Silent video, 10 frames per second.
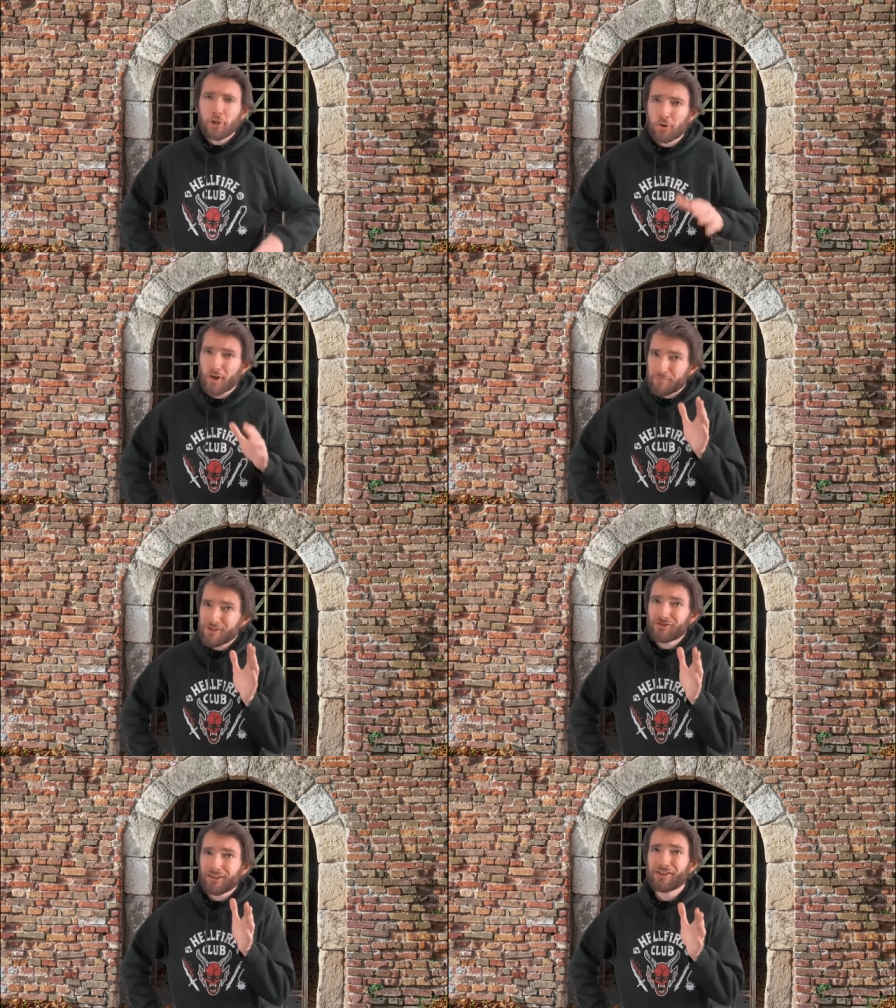Look,
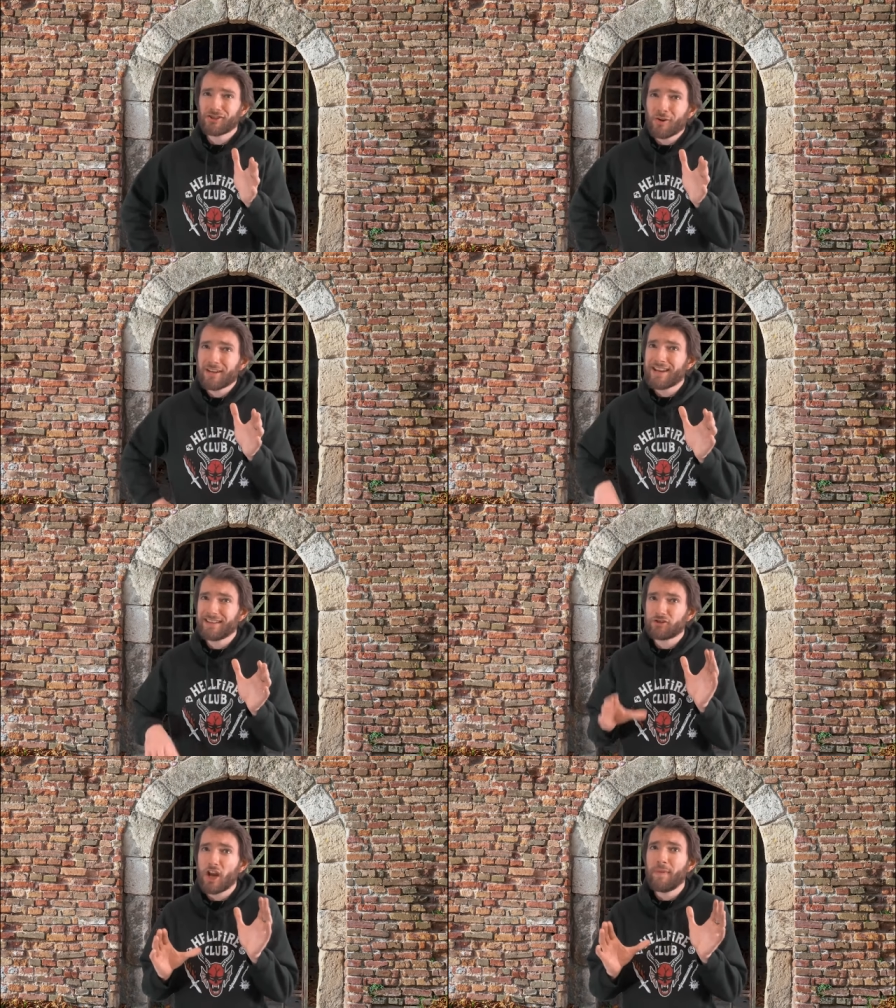I'm just trying to
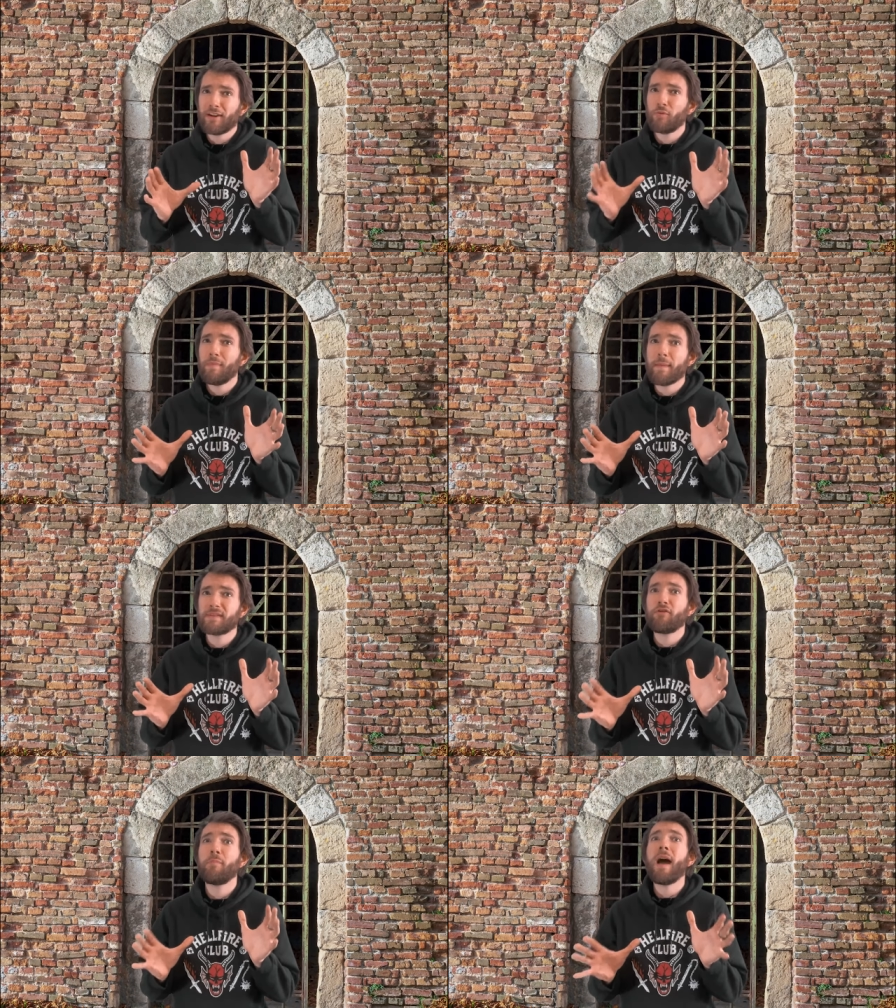showcase that Czepeku
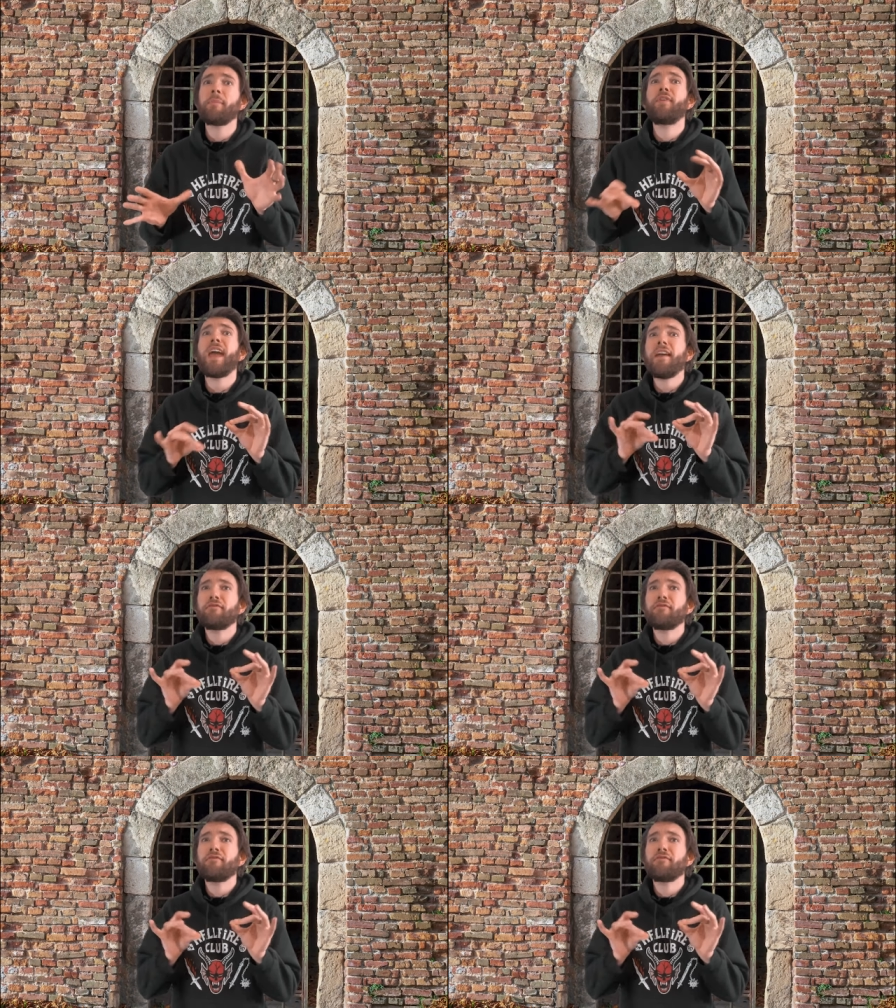Maps have a map for